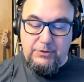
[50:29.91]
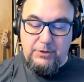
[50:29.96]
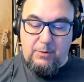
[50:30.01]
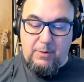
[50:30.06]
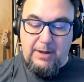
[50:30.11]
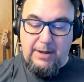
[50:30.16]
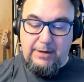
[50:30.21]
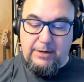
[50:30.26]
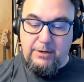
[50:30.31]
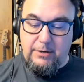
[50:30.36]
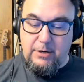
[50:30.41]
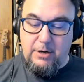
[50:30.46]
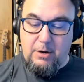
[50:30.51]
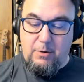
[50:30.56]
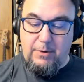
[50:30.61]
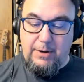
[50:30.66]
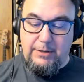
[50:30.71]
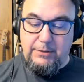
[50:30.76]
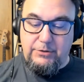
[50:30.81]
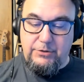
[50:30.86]
So I can
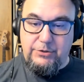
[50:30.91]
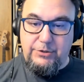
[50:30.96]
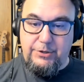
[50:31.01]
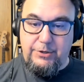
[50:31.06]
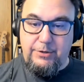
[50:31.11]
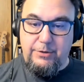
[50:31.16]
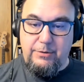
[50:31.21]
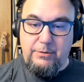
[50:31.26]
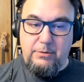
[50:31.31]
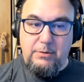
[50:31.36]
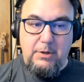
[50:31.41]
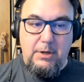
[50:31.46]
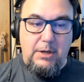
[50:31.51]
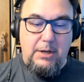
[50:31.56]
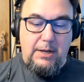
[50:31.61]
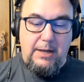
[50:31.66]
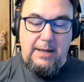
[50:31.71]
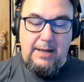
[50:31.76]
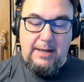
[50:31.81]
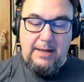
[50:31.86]
go into
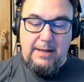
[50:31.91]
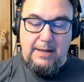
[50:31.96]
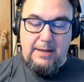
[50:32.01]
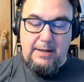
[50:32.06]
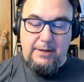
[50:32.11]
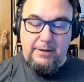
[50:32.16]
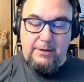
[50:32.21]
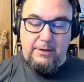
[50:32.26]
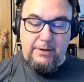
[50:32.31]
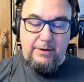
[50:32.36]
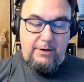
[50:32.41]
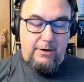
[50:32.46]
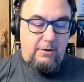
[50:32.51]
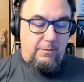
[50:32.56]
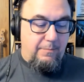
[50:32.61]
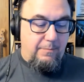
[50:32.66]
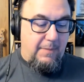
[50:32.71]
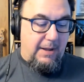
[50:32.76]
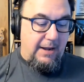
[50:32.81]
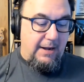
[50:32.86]

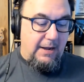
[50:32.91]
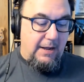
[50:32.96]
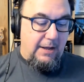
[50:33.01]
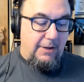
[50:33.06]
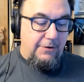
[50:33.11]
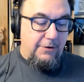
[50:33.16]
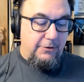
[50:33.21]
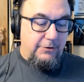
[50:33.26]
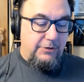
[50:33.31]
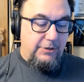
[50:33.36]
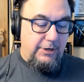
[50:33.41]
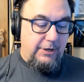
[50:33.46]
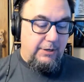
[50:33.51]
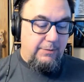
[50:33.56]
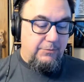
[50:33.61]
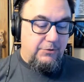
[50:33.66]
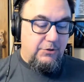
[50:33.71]
my other team.